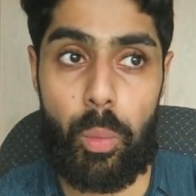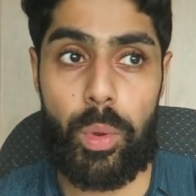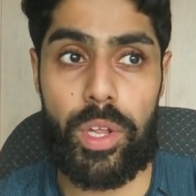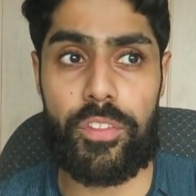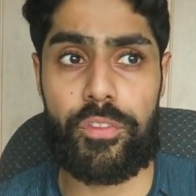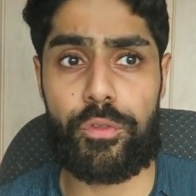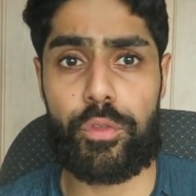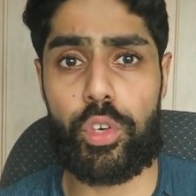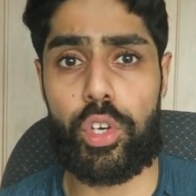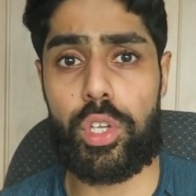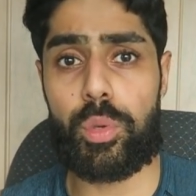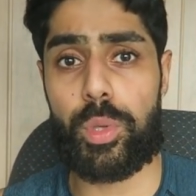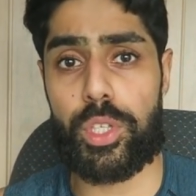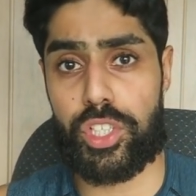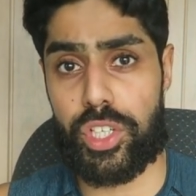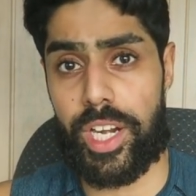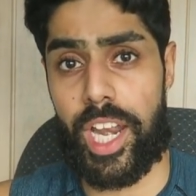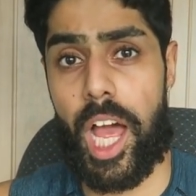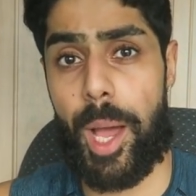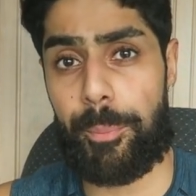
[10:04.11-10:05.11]
with foods
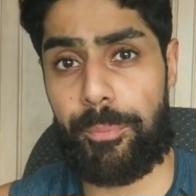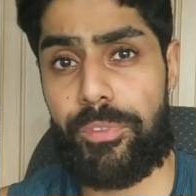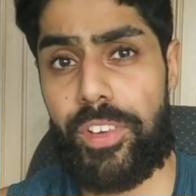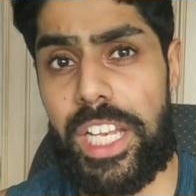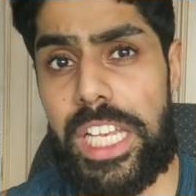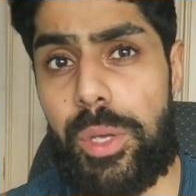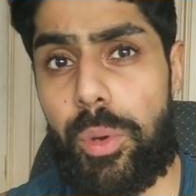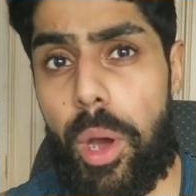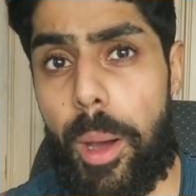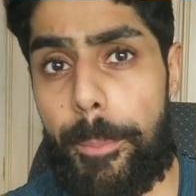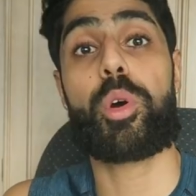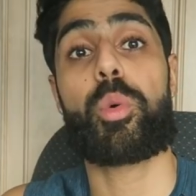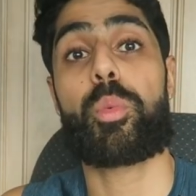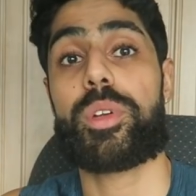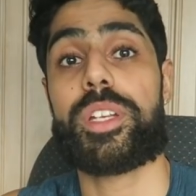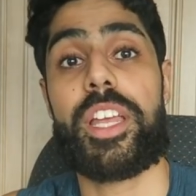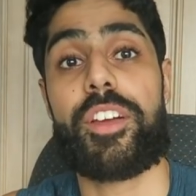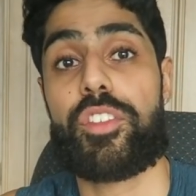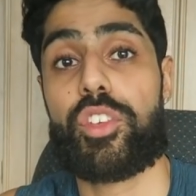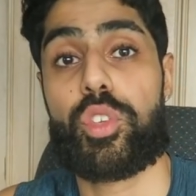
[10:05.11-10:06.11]
which are gonna help fill you up, put
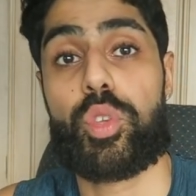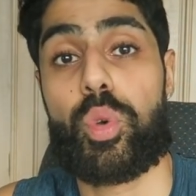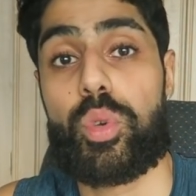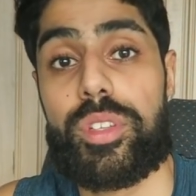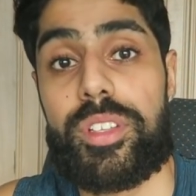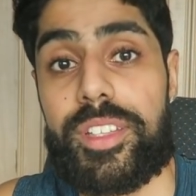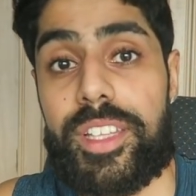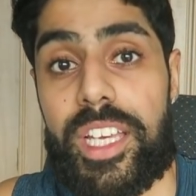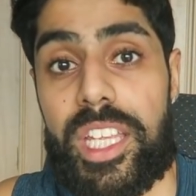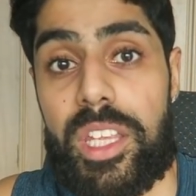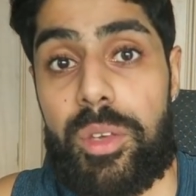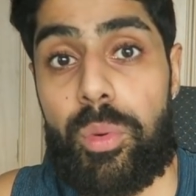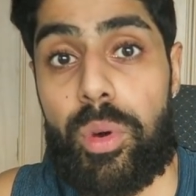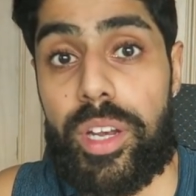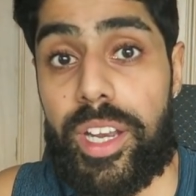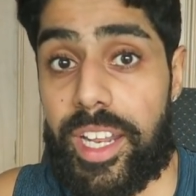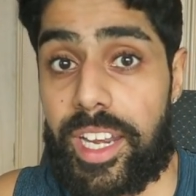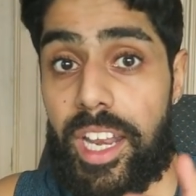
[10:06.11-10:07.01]
whichever sources that you want.